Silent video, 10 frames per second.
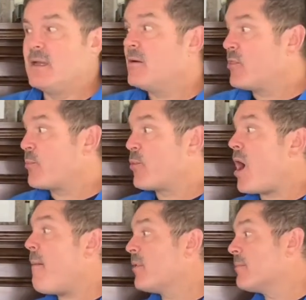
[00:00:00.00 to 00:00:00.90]
The
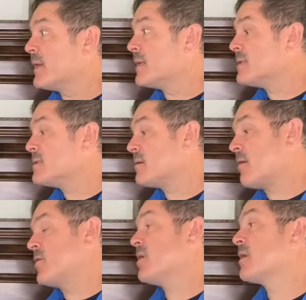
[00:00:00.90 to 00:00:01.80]
problem is our
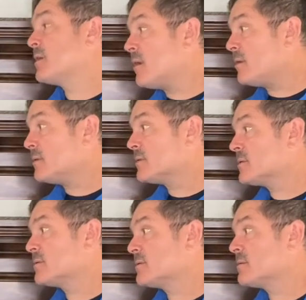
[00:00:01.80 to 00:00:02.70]
young
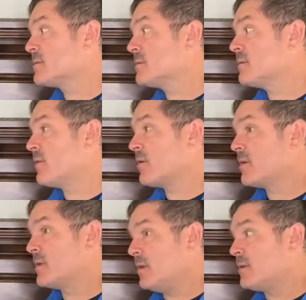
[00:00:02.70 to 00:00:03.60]
adults, they're
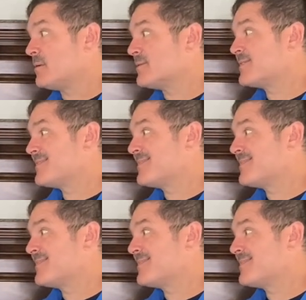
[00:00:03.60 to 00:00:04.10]
adults.